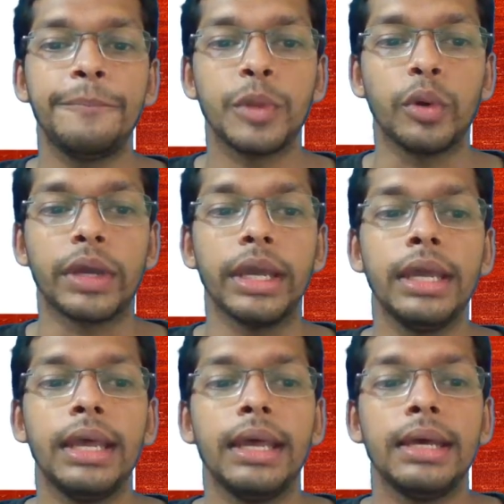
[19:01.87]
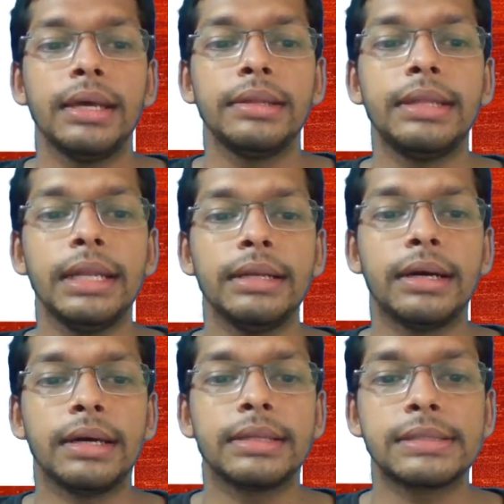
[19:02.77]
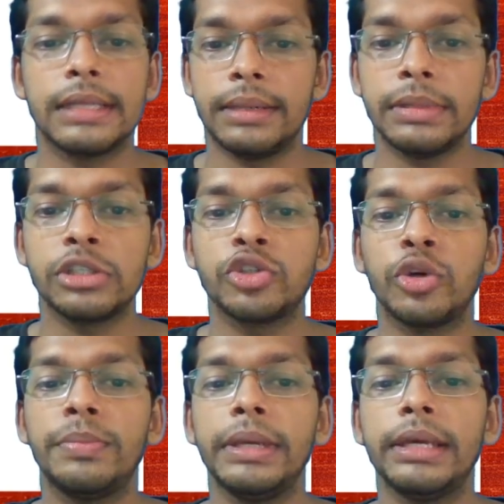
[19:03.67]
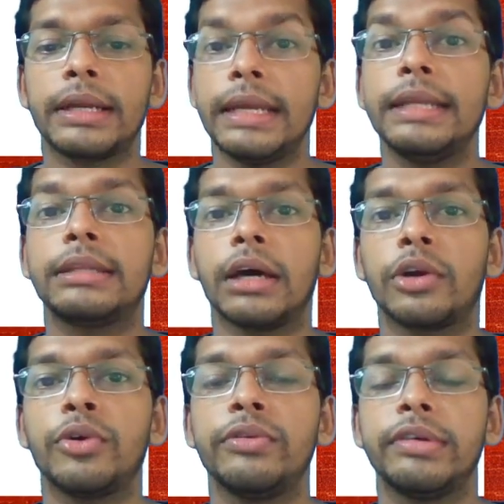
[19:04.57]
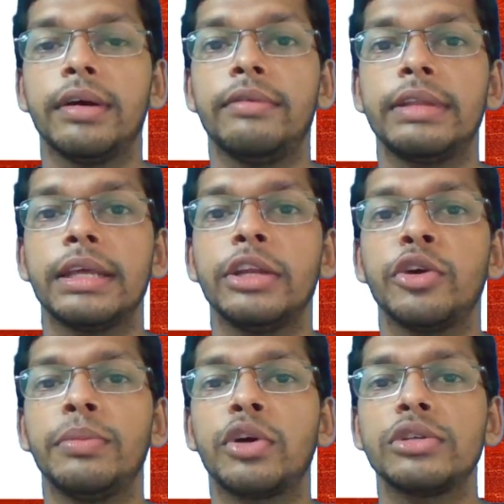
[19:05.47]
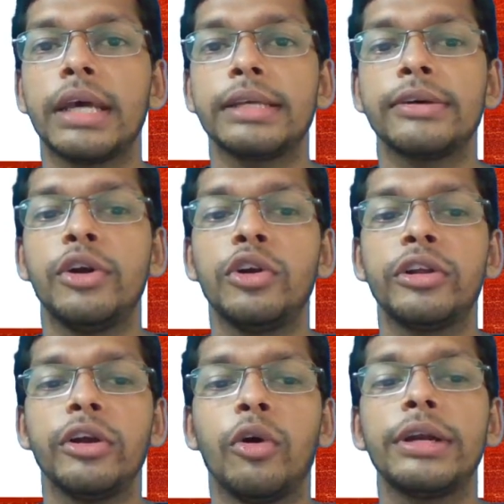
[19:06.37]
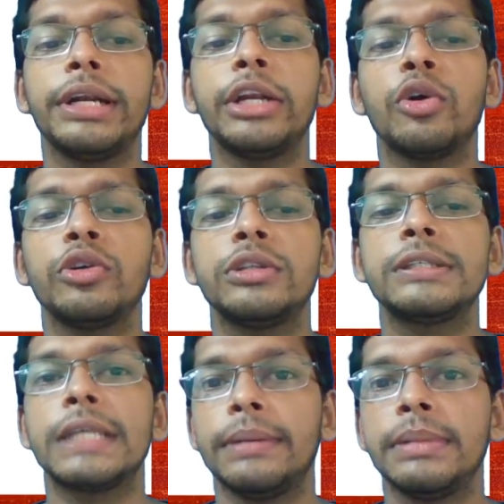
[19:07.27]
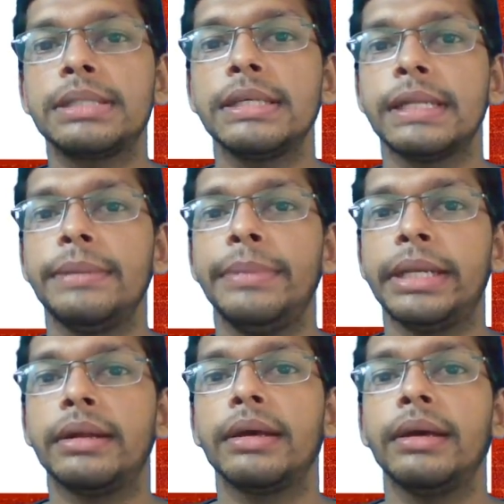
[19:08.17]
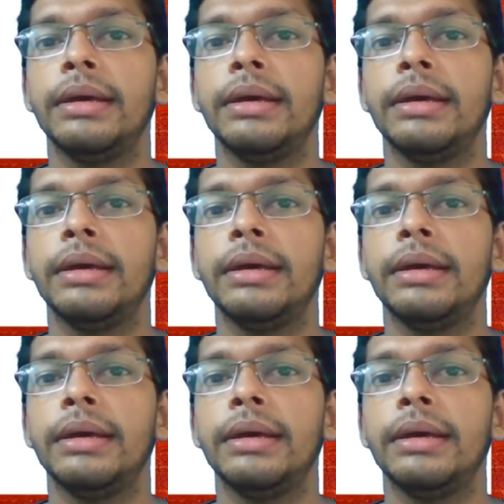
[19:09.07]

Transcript: Okay, then the syllabus should be really thorough within you, because as I already told you, the syllabus is limited.